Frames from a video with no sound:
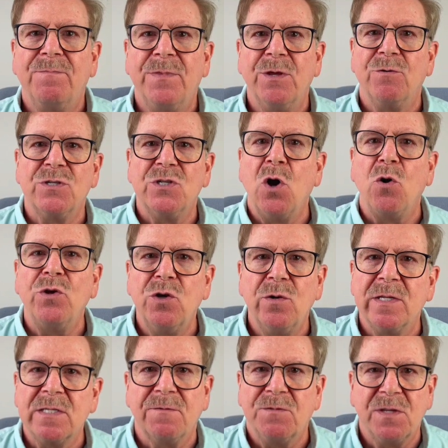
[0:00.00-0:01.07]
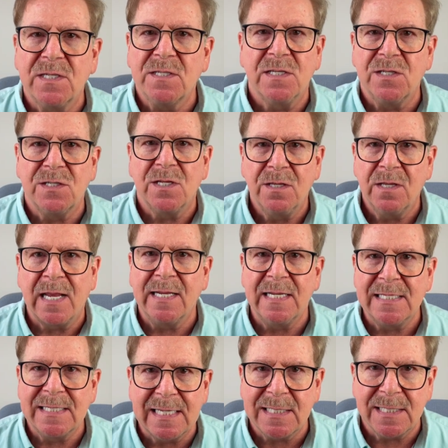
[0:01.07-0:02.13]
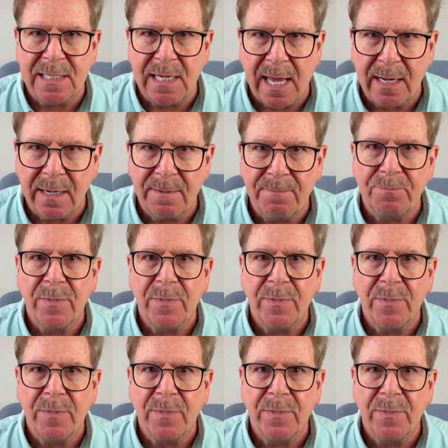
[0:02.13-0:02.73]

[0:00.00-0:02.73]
There is no units of distance that exist yet.